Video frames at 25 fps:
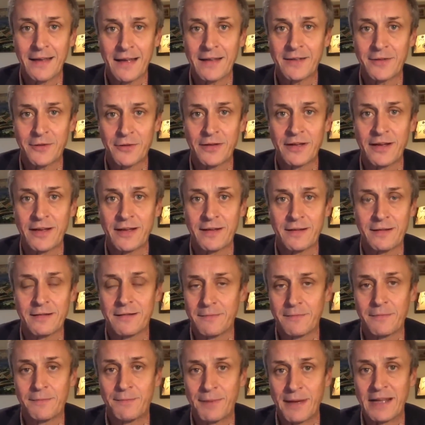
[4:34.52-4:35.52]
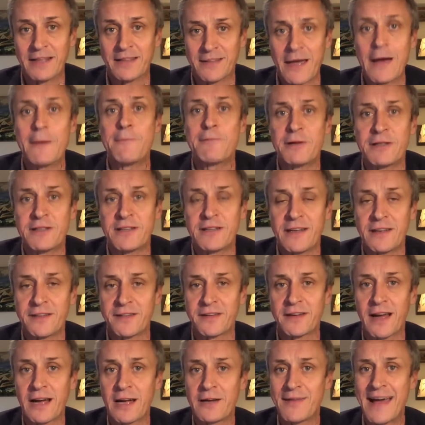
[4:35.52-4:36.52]
into an being interpreted as
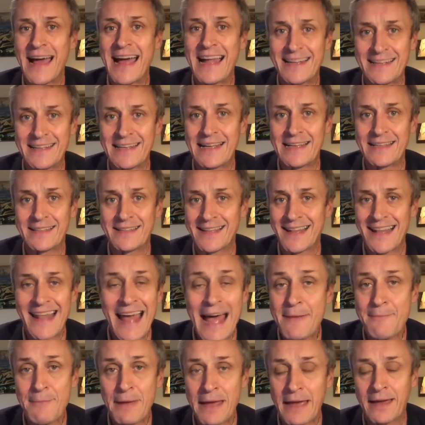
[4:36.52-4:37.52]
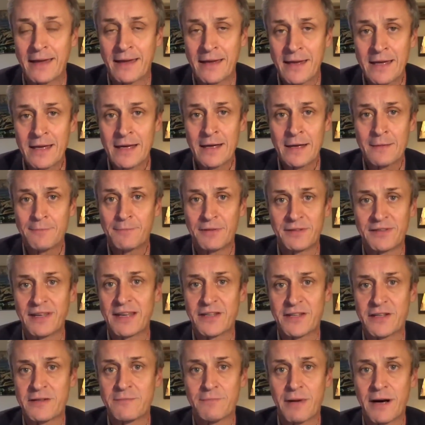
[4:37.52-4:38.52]
a kind of anti-Islamic
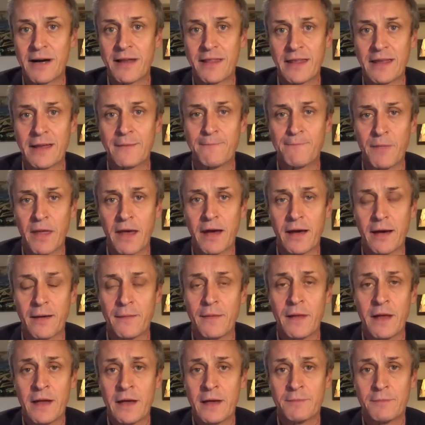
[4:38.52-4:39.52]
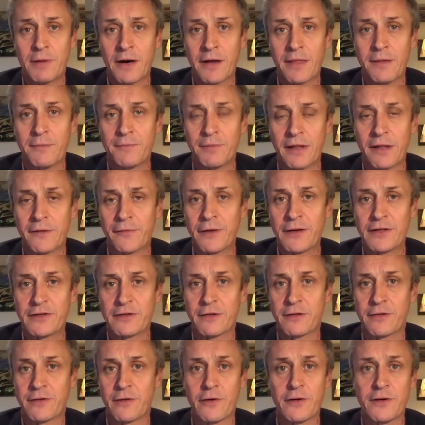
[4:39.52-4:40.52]
position by the uh, by the by the French
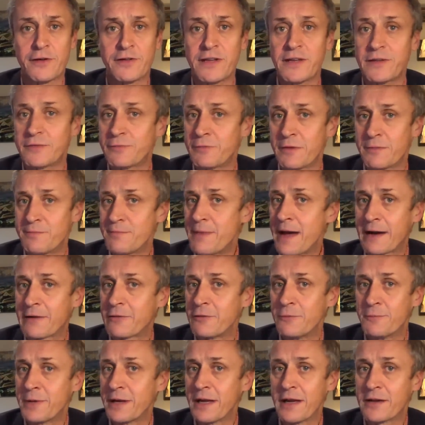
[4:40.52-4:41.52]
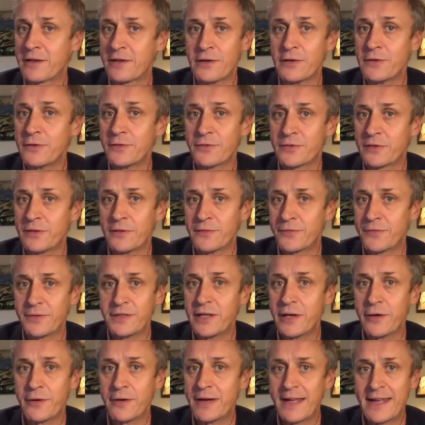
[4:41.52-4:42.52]
authorities, with Macron being accused of you
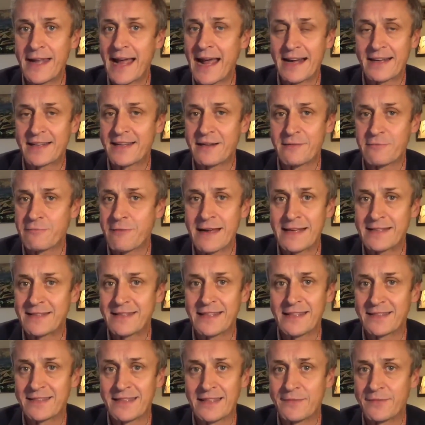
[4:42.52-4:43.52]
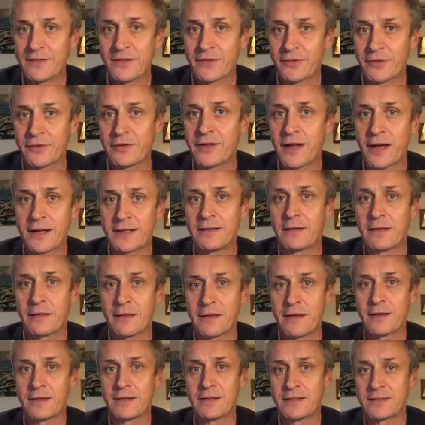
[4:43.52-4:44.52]
know enacting racist, even sort of
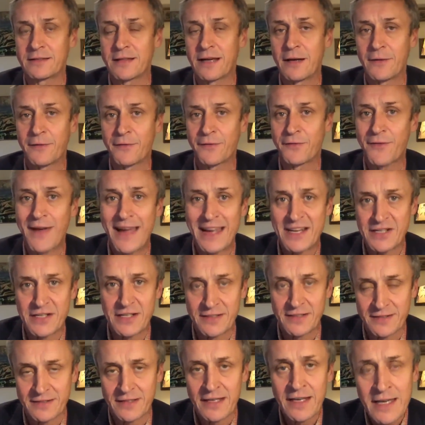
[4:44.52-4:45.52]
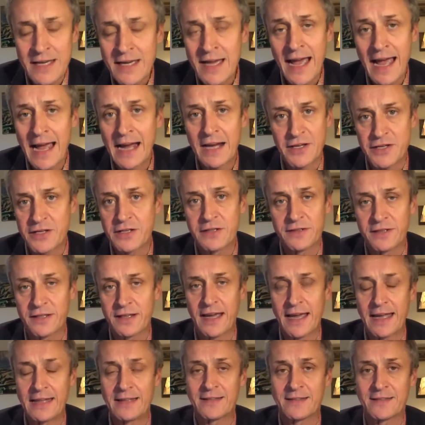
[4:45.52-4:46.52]
1930s-style fascist actions
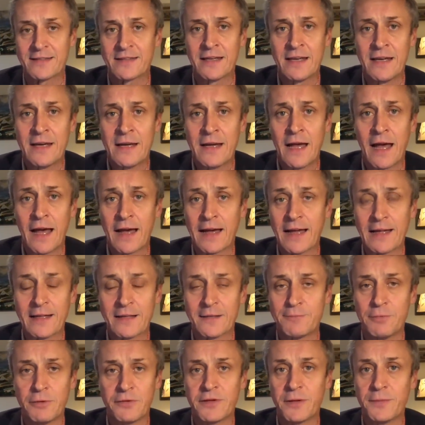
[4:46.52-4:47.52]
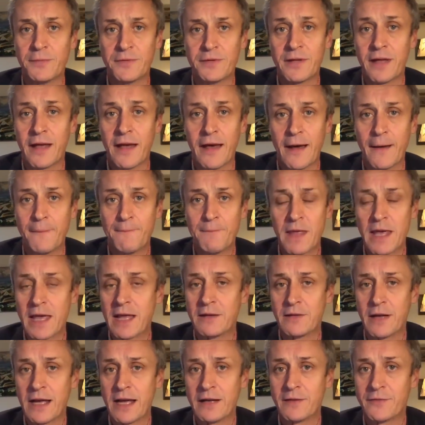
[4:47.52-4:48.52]
against against Muslims um,
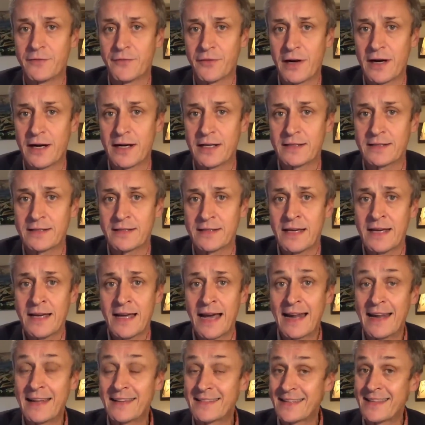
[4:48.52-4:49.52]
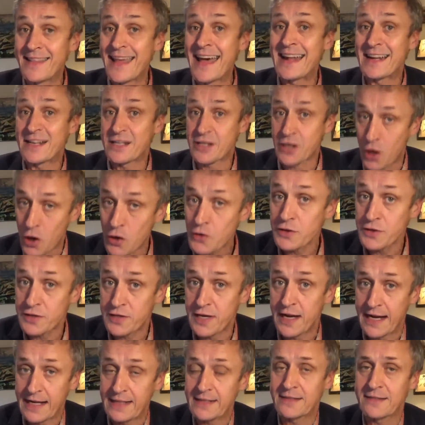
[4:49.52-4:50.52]
in in France. And it's in that
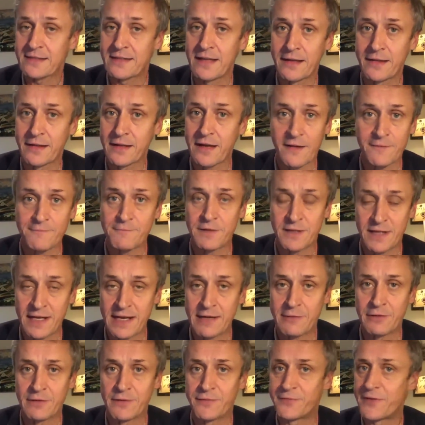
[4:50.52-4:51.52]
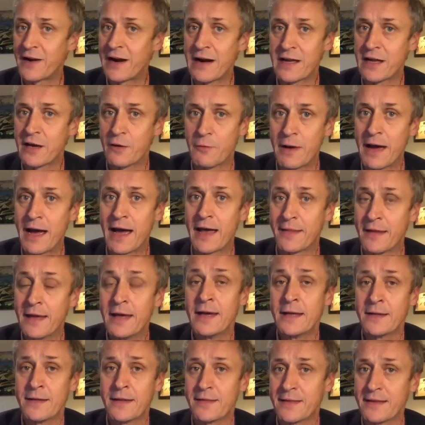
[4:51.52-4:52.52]
context that uh, the government here is very aware
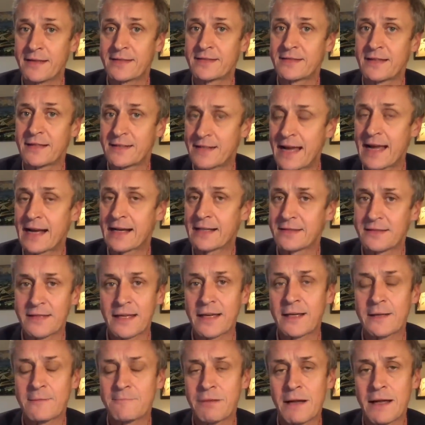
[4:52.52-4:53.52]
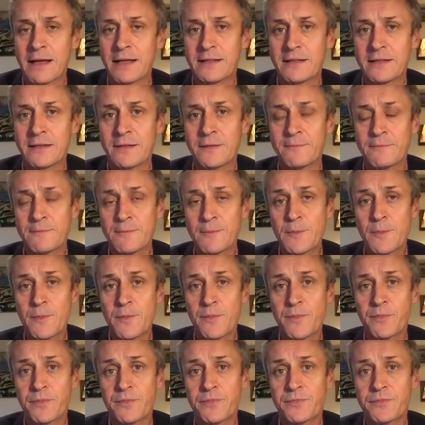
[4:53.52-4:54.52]
that this attack has taken place.
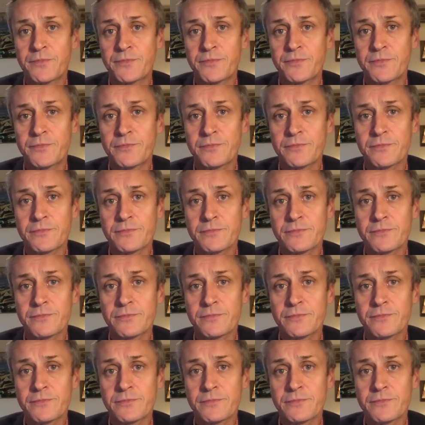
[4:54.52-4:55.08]
All right, Hugh.